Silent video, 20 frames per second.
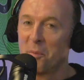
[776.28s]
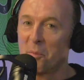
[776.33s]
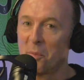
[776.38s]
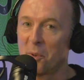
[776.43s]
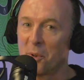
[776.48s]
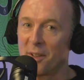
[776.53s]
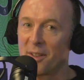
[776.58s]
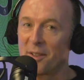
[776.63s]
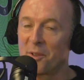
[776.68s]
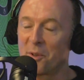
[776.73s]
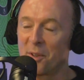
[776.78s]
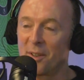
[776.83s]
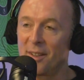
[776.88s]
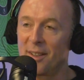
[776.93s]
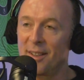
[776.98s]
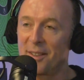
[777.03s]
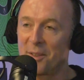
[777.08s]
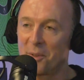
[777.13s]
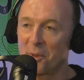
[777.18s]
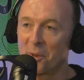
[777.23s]
But
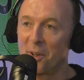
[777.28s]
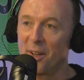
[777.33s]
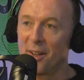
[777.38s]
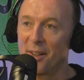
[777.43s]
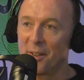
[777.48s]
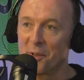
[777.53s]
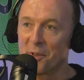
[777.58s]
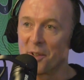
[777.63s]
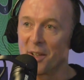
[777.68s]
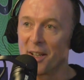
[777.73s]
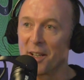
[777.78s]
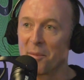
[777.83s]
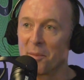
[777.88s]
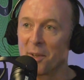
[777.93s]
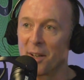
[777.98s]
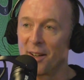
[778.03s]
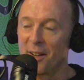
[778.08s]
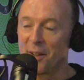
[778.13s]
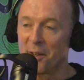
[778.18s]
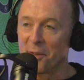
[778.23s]
they took a lot of time
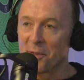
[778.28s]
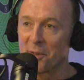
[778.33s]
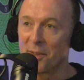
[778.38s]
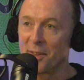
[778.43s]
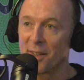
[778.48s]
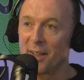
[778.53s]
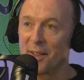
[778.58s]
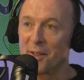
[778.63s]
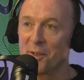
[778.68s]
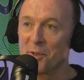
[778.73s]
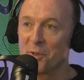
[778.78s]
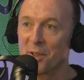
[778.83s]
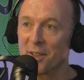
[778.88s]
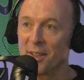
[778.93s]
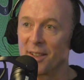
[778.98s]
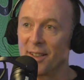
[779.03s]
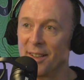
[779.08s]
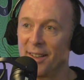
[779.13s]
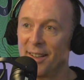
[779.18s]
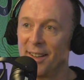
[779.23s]
and a lot of
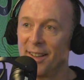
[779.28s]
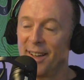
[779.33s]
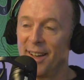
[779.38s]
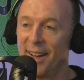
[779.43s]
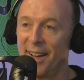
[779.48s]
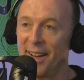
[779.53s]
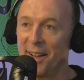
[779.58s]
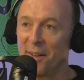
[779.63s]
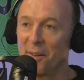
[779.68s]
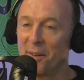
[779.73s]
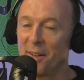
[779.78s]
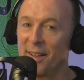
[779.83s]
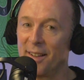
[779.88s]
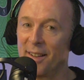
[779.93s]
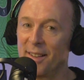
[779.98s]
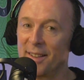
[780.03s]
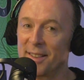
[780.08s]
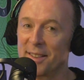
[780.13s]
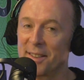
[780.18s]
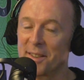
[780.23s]
energy. Well, and as
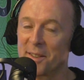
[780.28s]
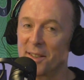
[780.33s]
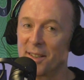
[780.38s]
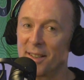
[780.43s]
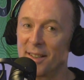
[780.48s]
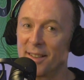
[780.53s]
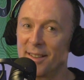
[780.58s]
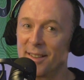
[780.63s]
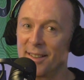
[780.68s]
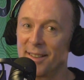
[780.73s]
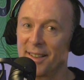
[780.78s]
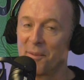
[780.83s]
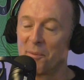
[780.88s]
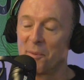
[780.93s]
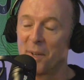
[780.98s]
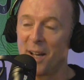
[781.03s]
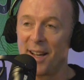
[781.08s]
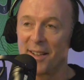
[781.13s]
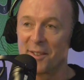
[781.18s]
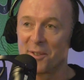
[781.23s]
I say,
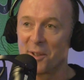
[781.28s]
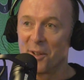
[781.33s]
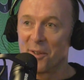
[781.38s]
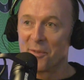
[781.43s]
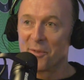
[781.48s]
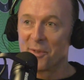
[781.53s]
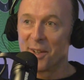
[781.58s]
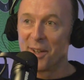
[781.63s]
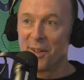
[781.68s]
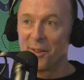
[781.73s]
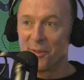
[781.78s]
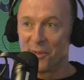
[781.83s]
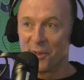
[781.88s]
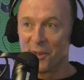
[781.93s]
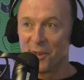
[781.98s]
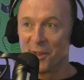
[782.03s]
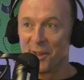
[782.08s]
like, hats off to you for...